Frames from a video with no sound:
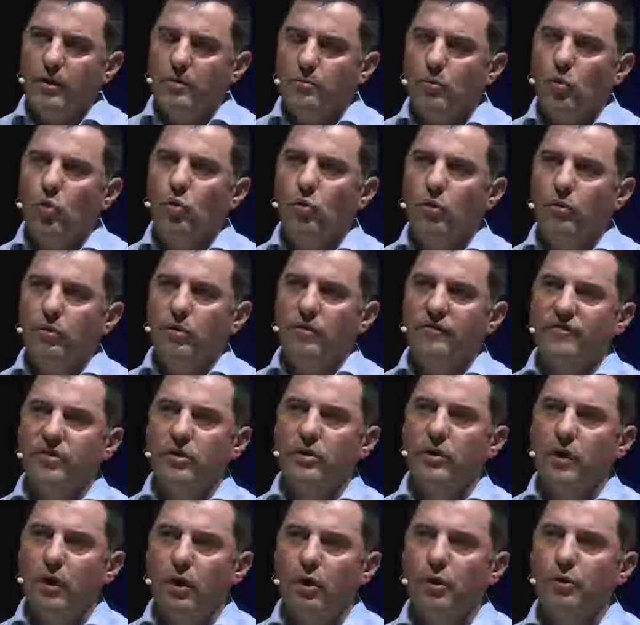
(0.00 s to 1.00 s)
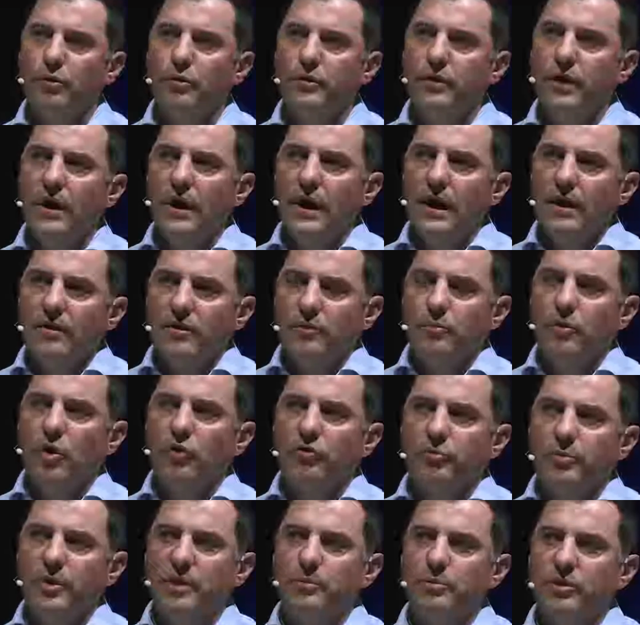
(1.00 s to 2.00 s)
more of the load than
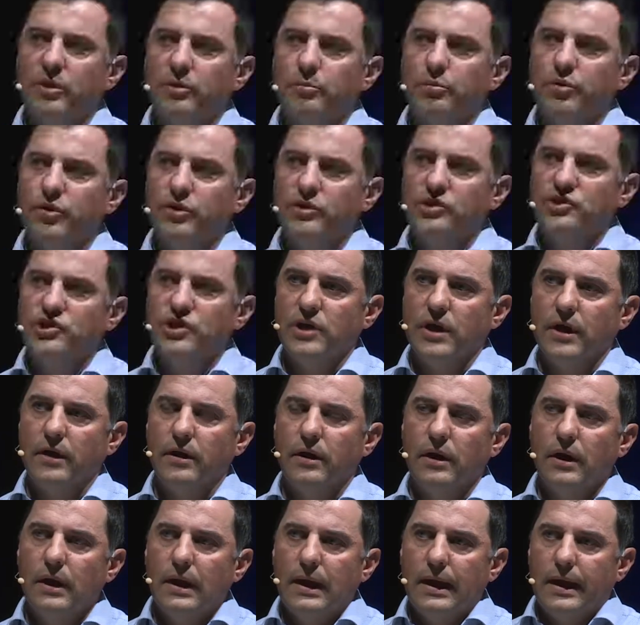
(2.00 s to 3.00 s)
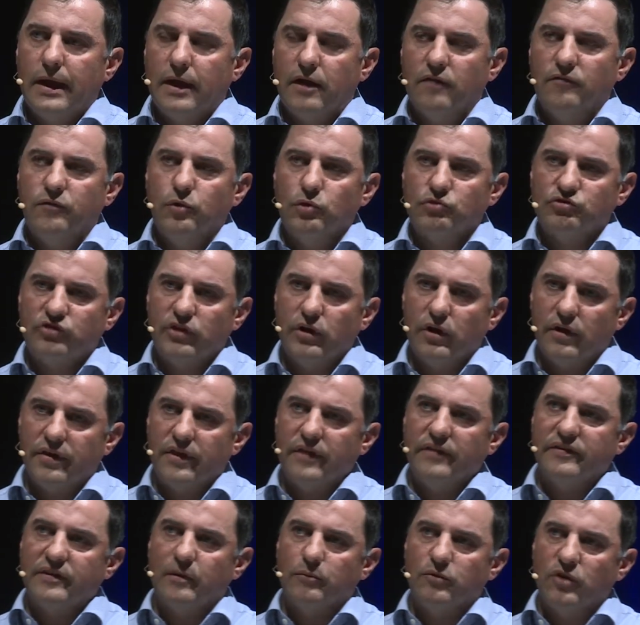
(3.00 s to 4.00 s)
most people appreciate. And unfortunately, I
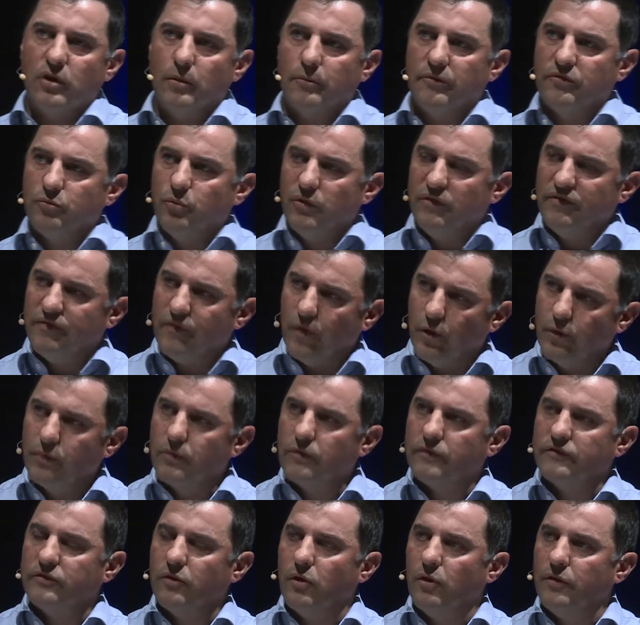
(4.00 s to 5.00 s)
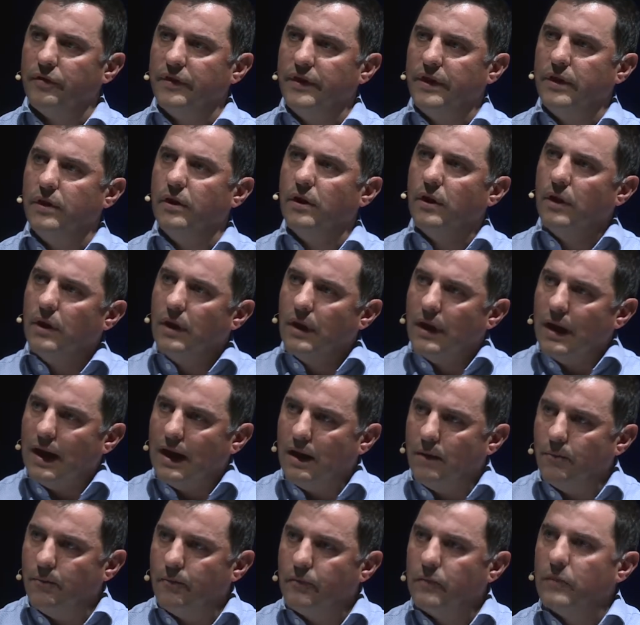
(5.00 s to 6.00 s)
think sometimes we focus on the
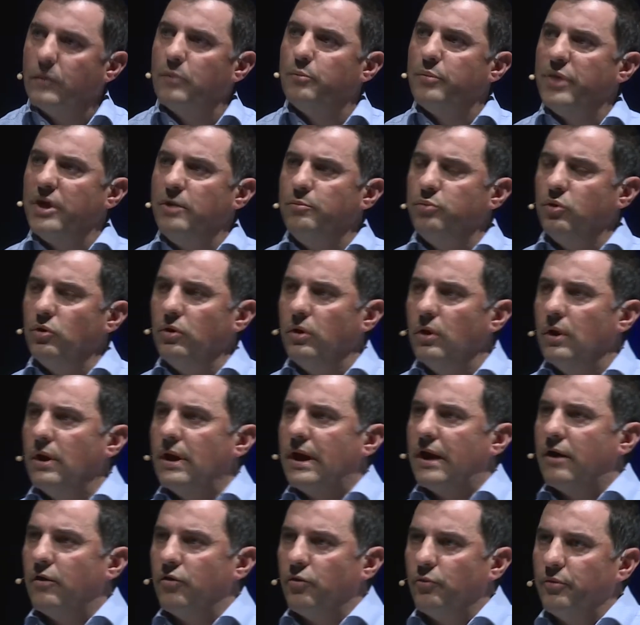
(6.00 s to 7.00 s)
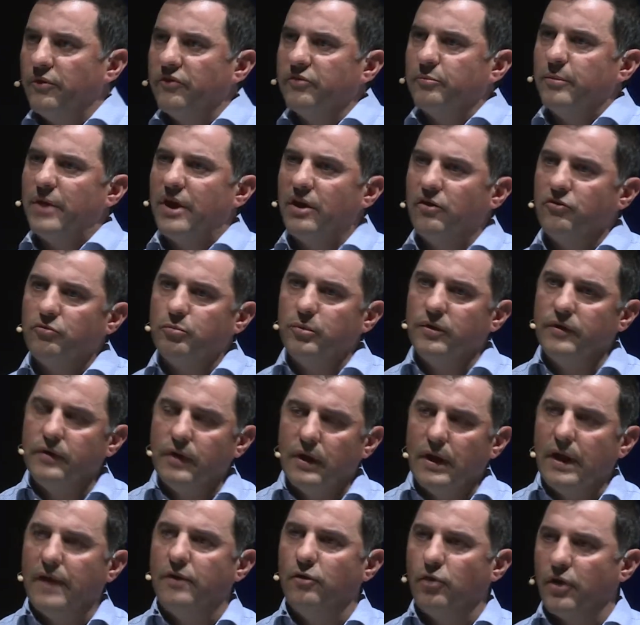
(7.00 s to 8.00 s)
people and on the risk management
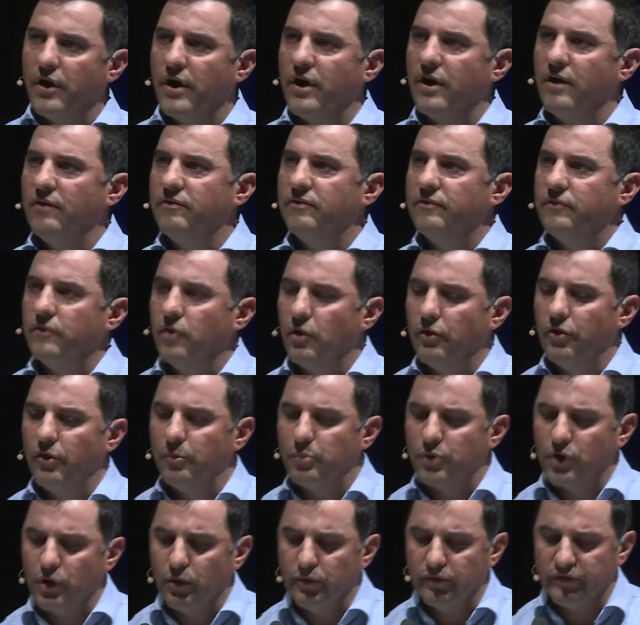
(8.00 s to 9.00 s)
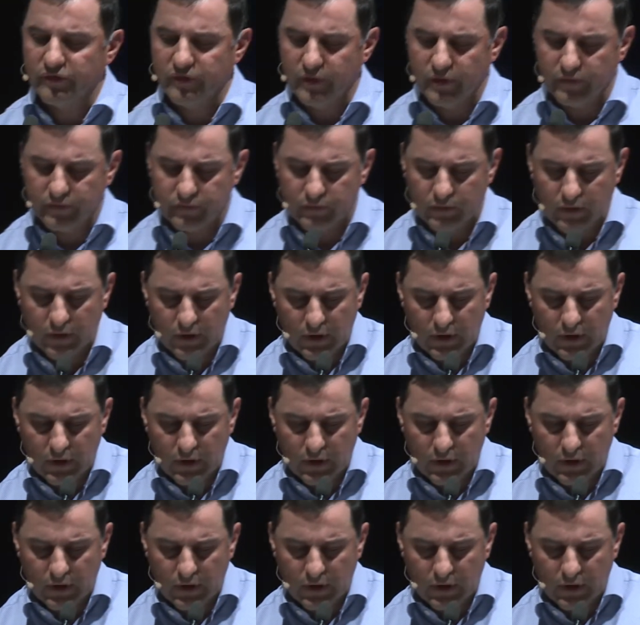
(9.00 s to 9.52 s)
and not enough on the process.